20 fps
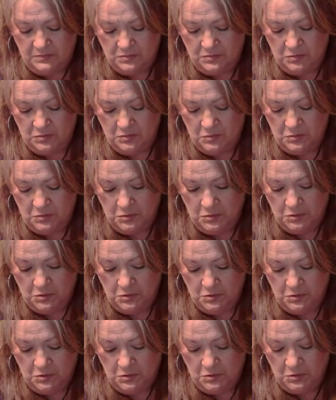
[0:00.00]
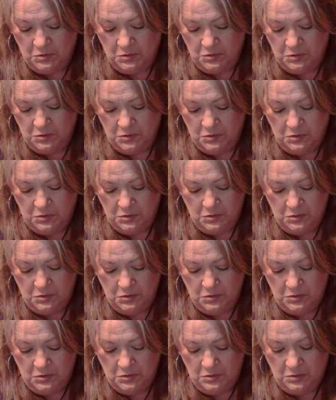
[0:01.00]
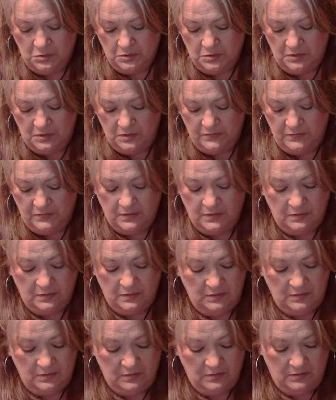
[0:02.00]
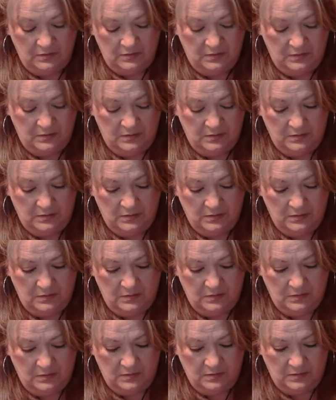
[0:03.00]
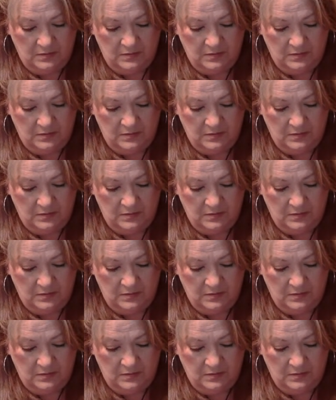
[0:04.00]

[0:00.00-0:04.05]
(silence)